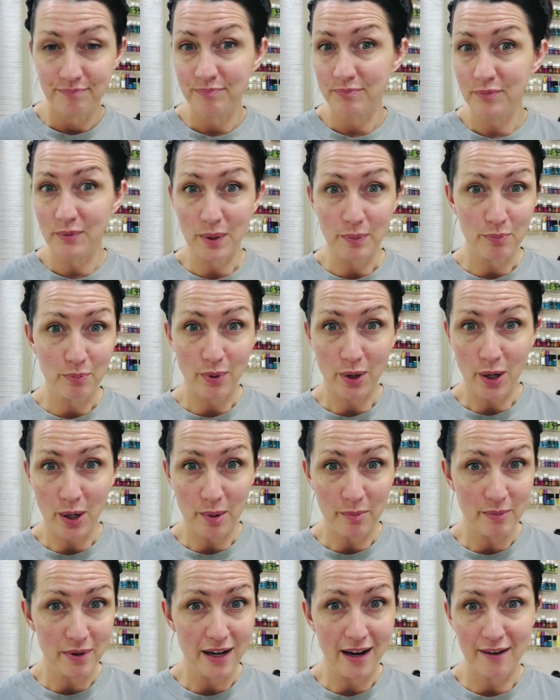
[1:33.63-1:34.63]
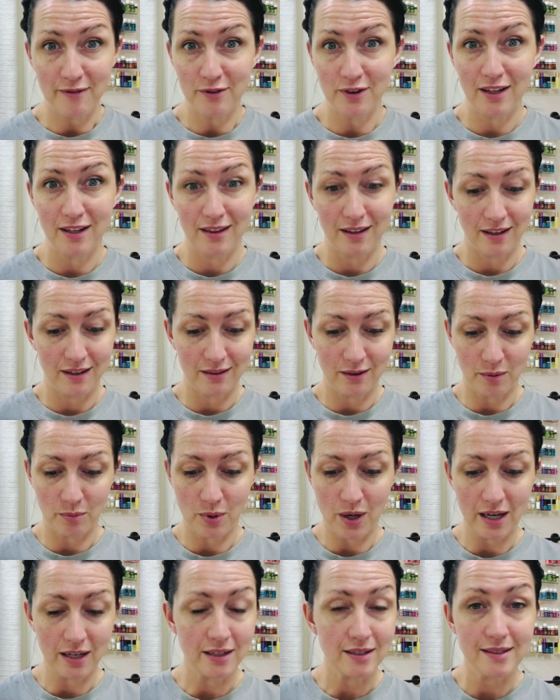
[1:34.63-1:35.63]
lip balm and everything. Their
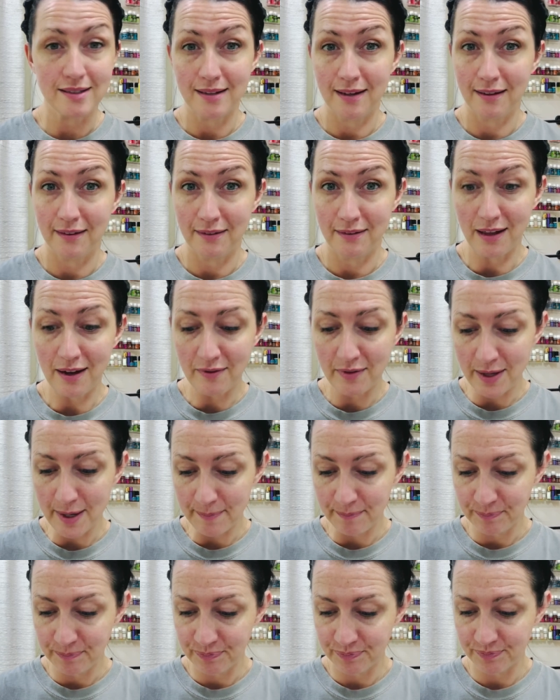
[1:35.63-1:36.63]
products, love them.